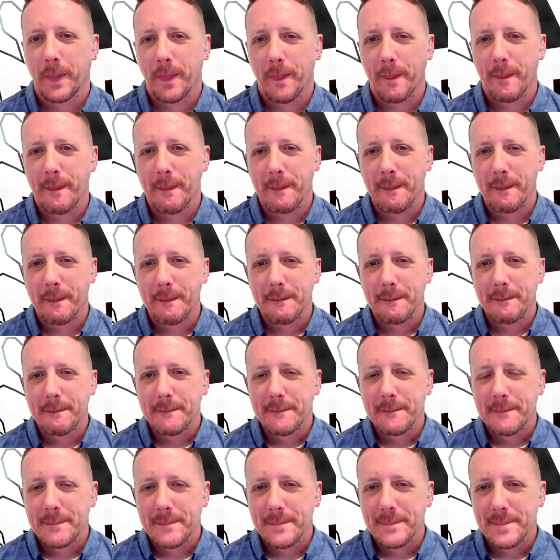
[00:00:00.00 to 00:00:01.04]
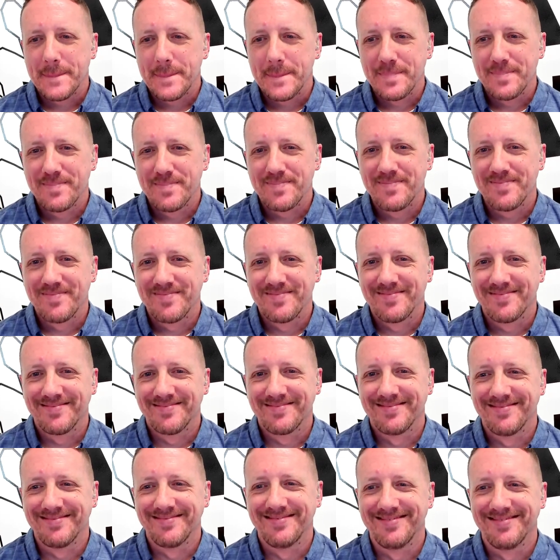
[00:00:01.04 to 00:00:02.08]

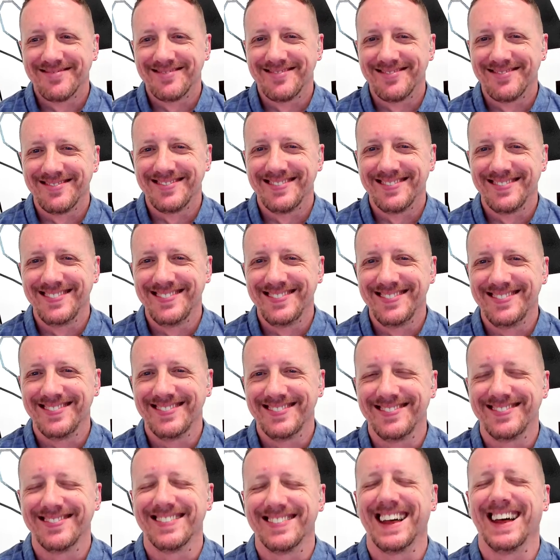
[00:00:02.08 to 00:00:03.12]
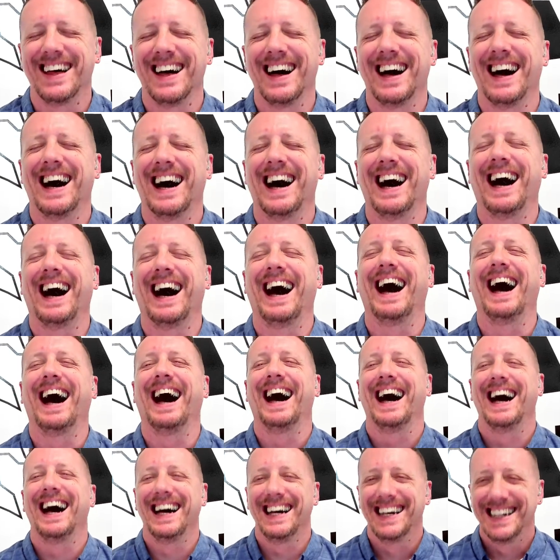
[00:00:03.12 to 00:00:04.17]

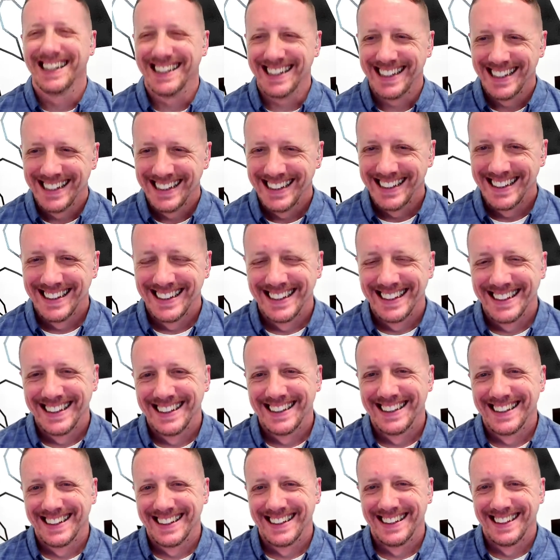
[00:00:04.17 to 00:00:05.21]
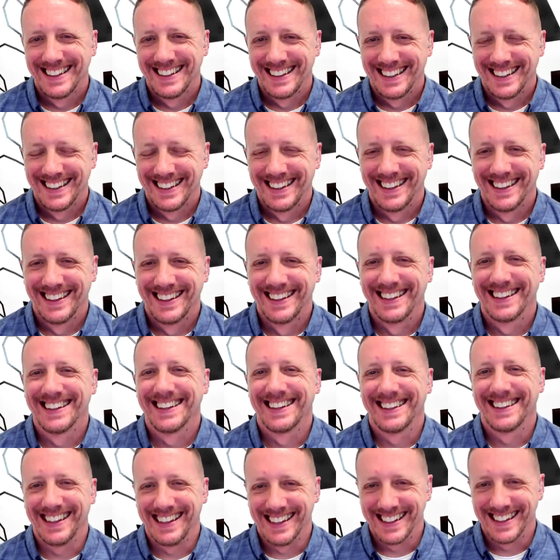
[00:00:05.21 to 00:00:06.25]

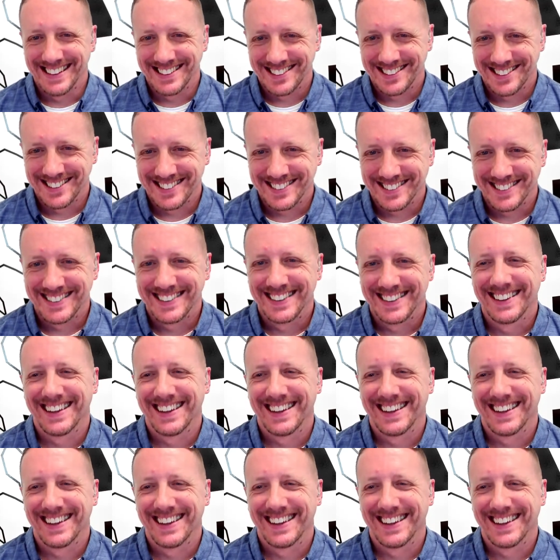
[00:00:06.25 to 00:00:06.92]
This person isn't speaking.